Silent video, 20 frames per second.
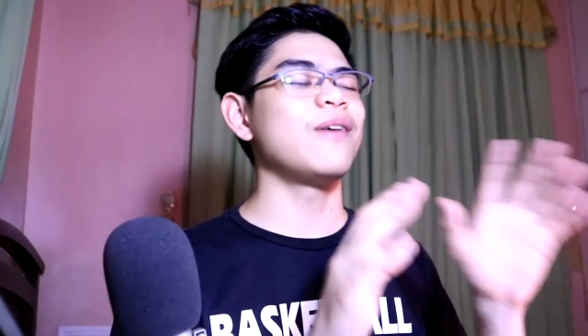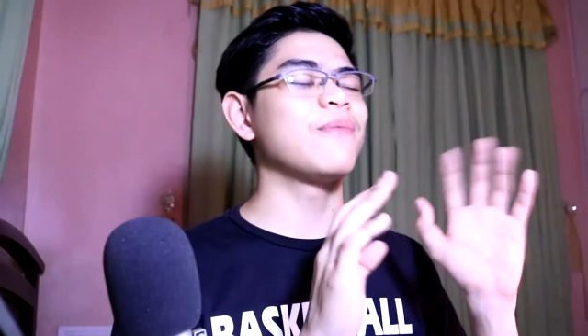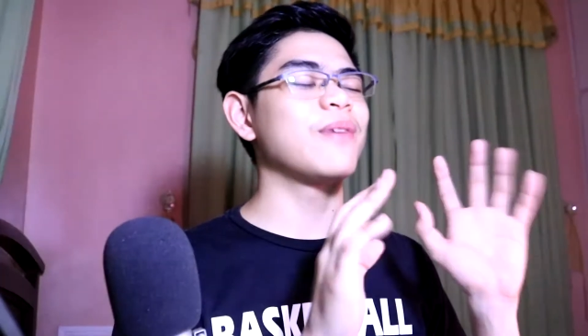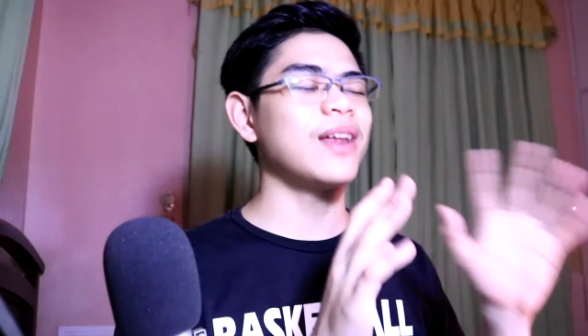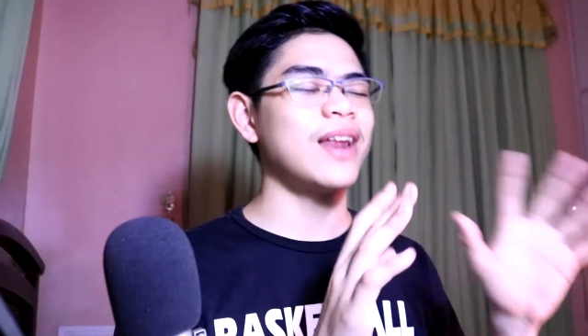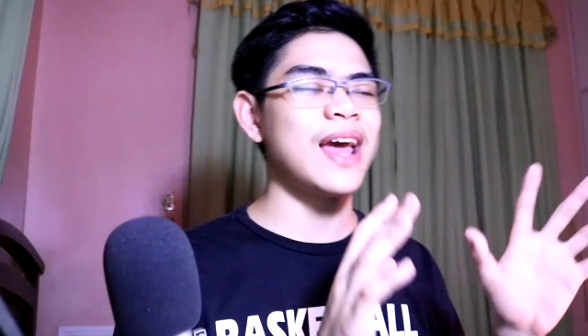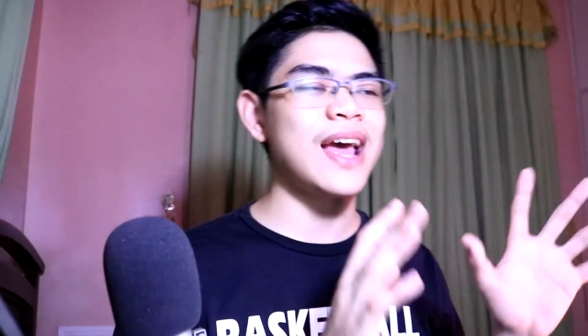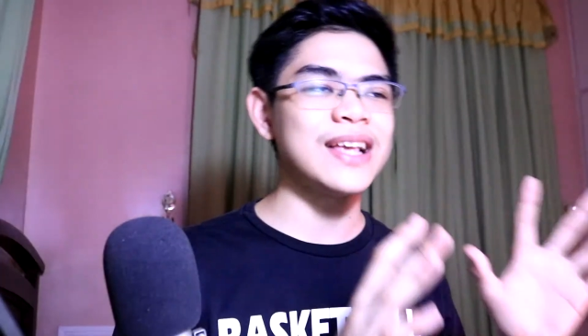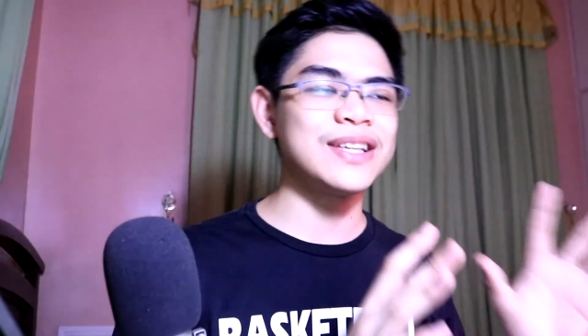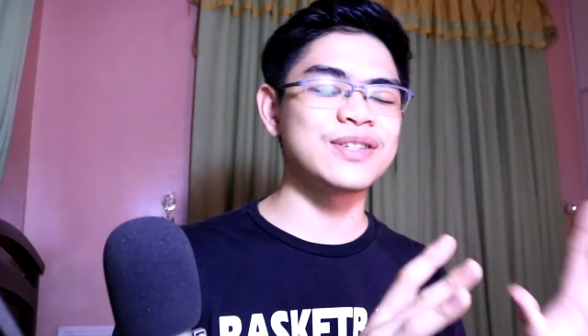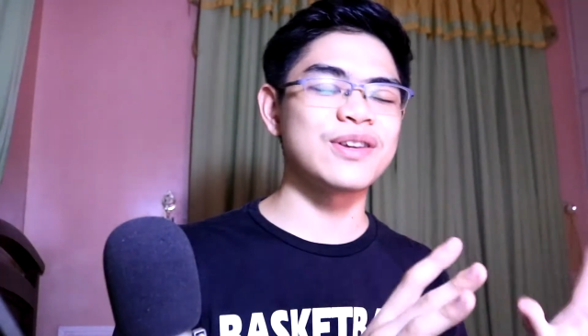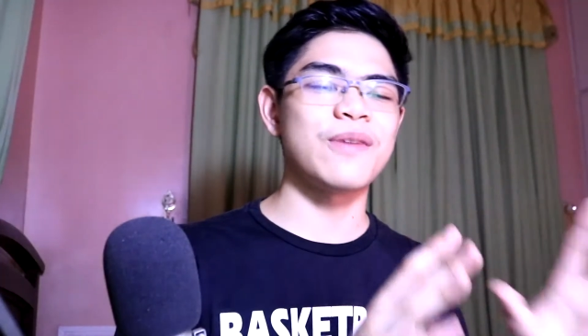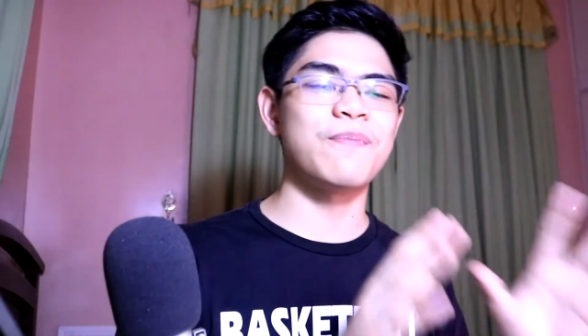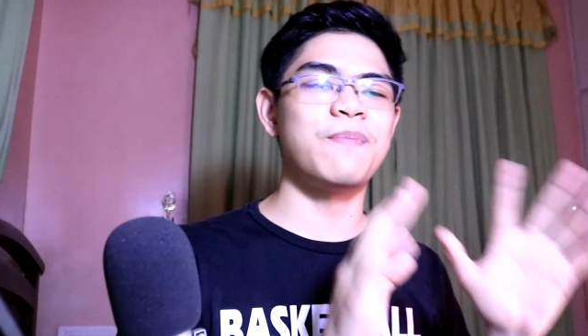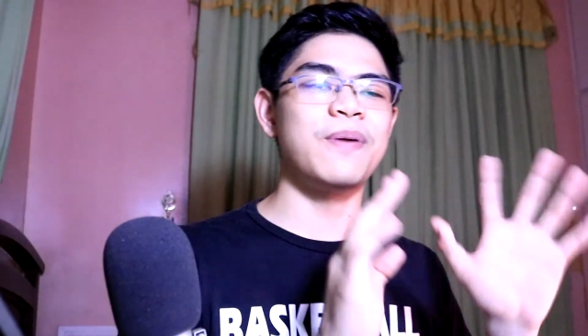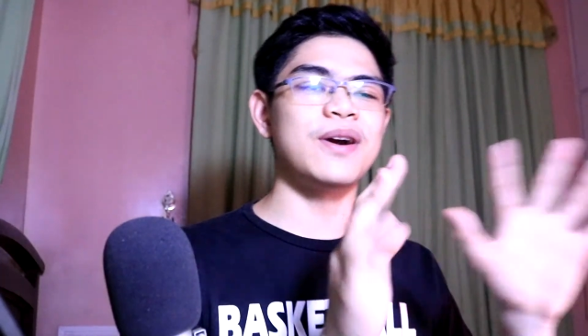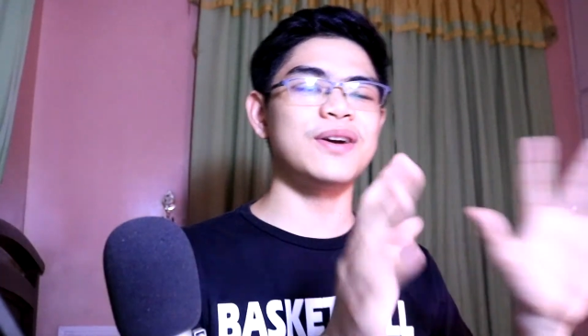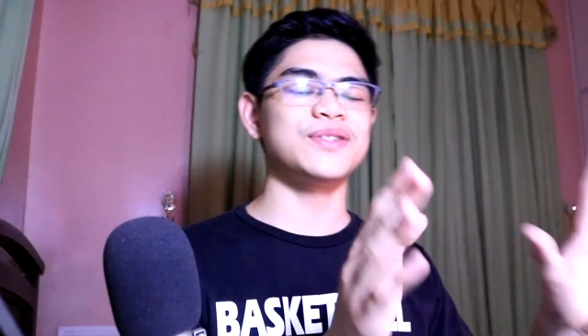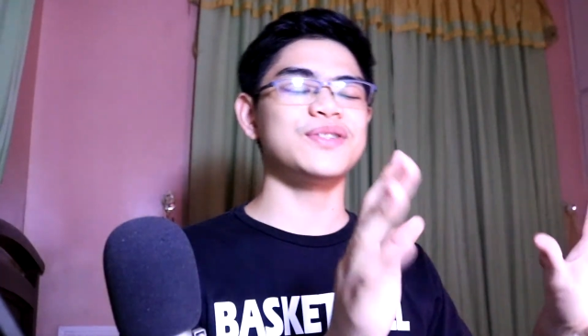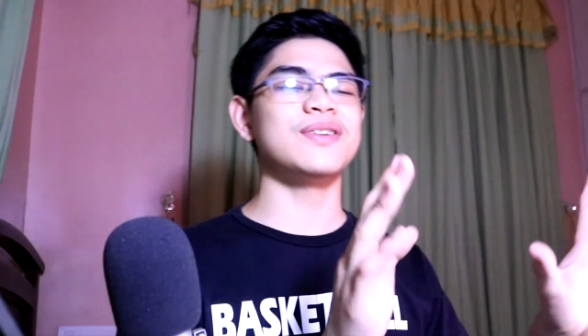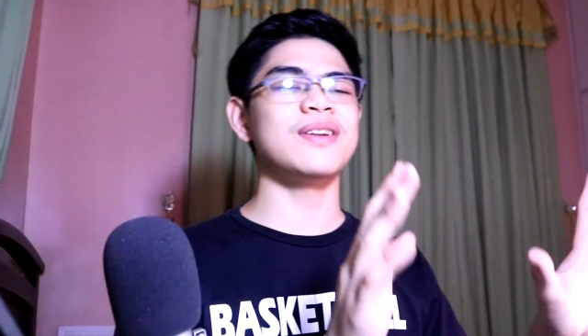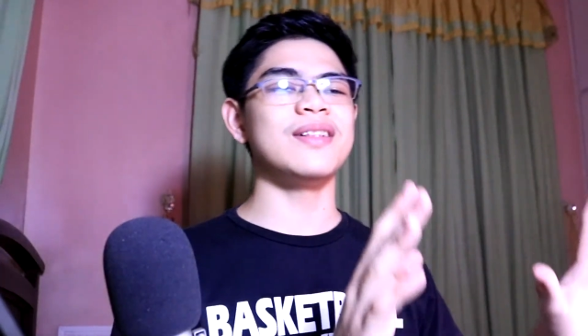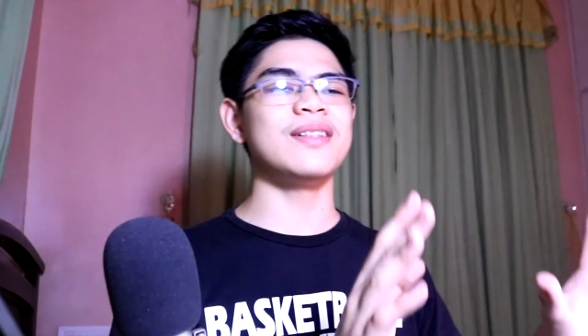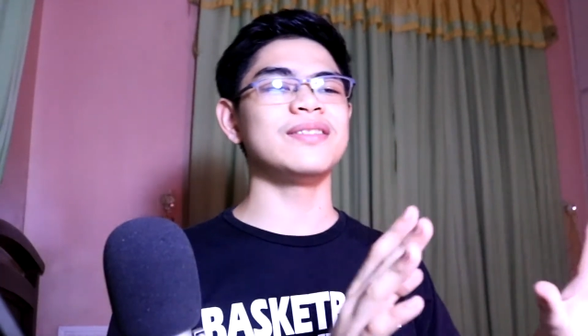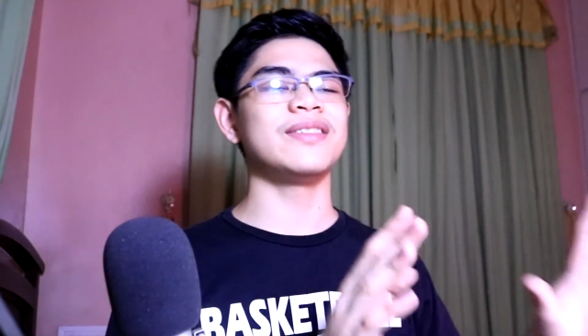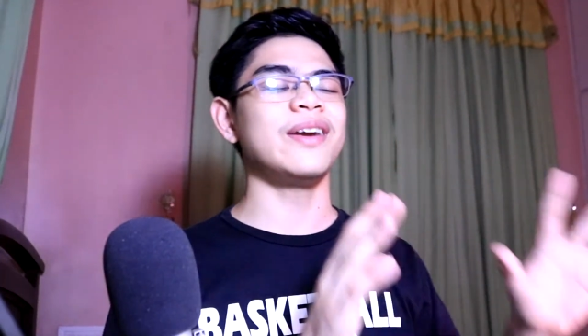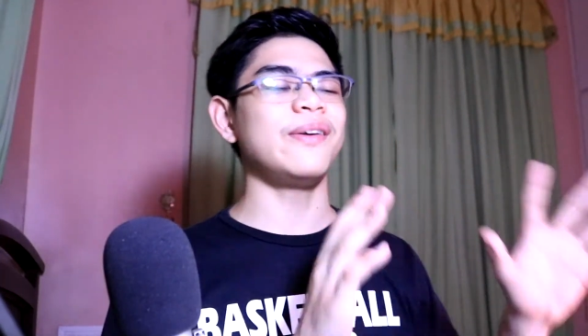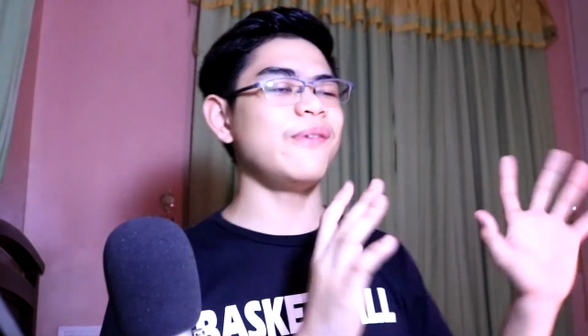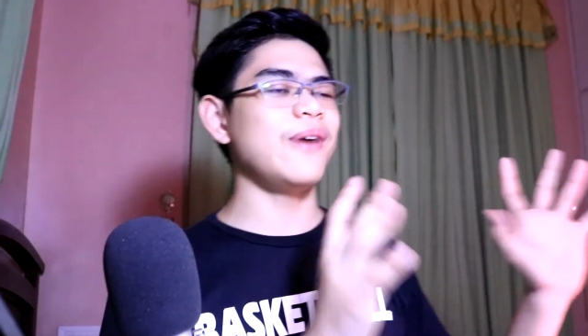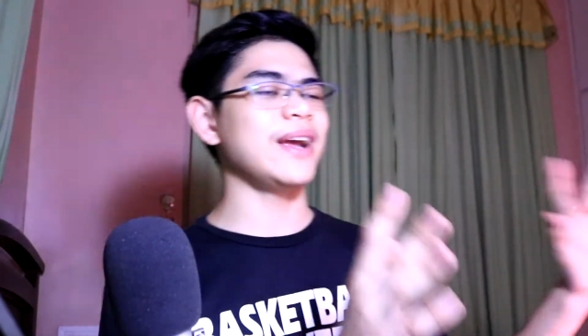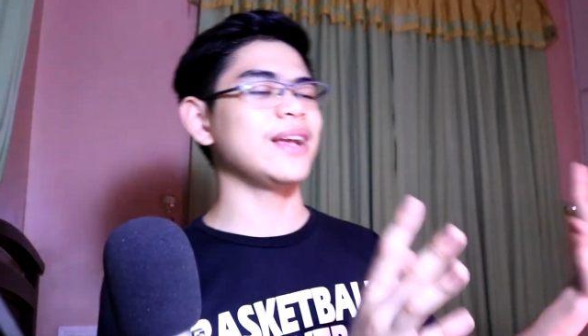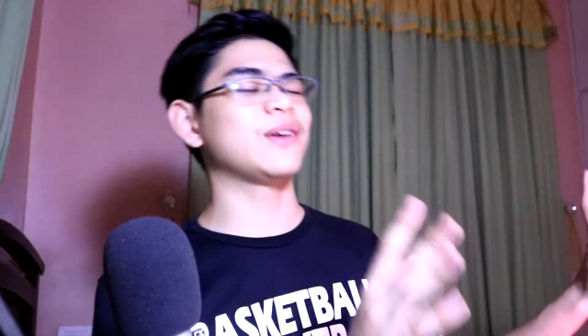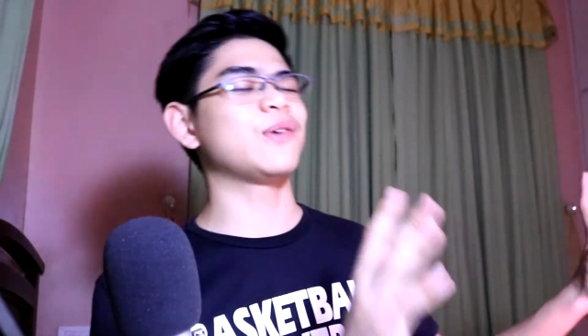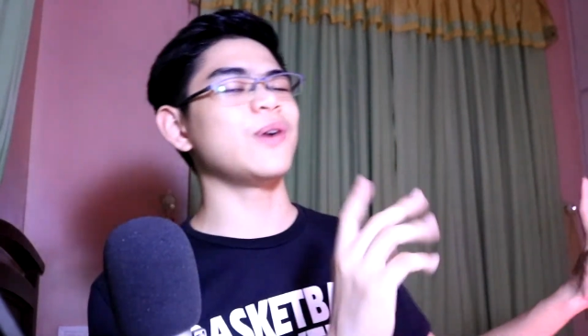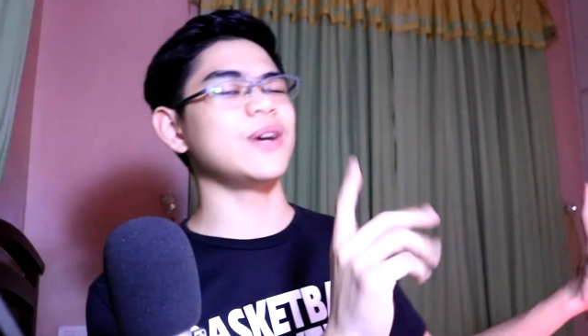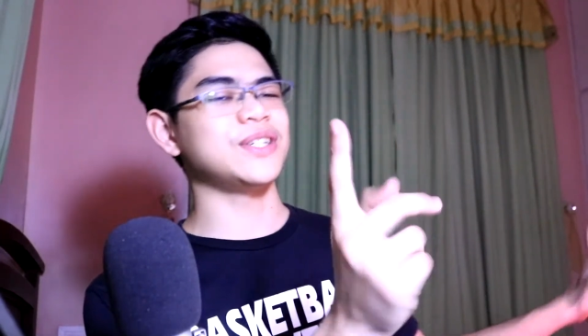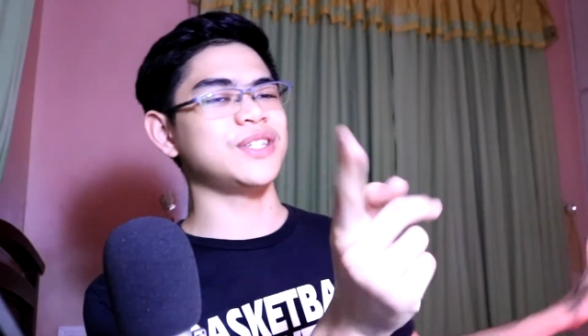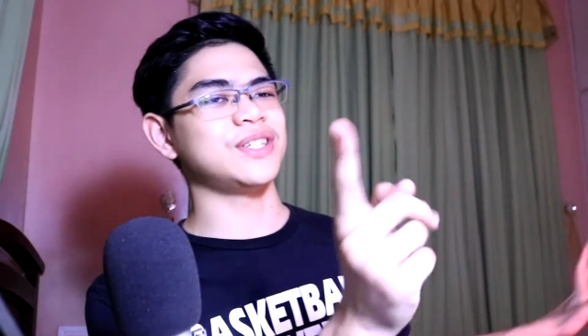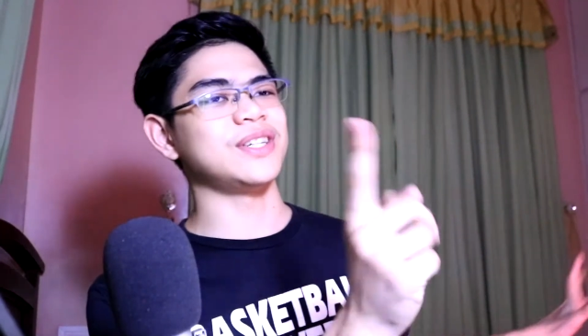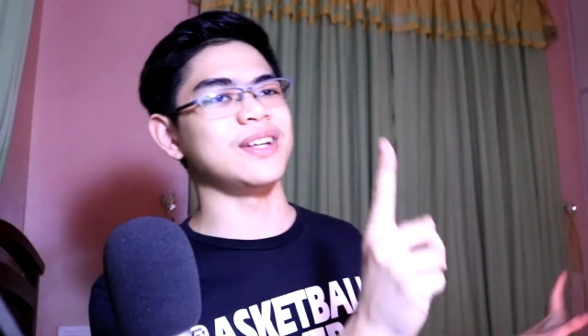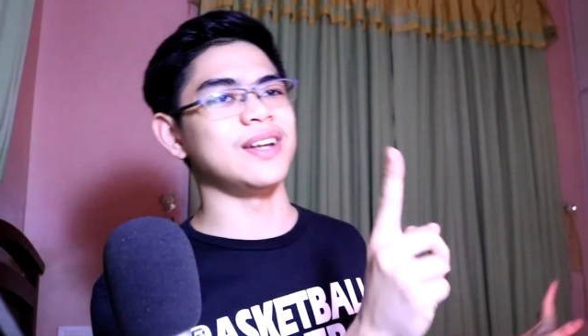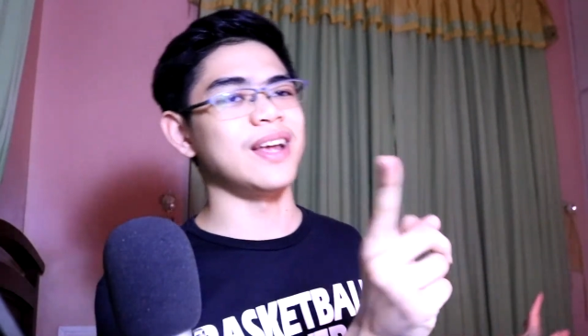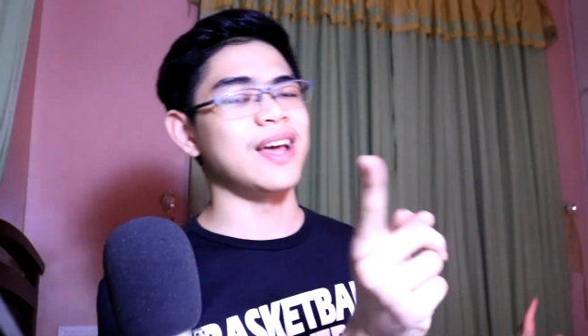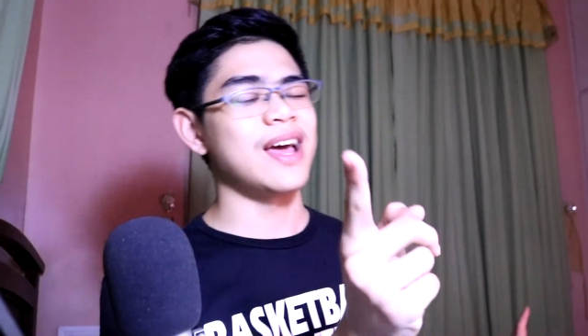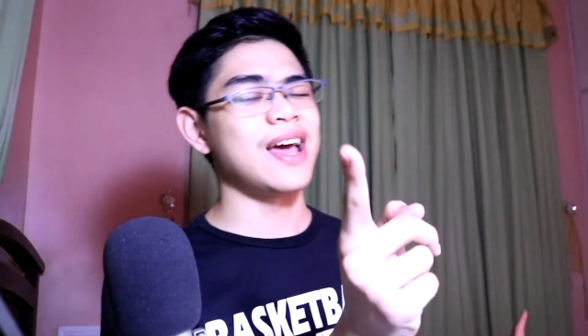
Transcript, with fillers: I'm gonna ask you a personal direct question.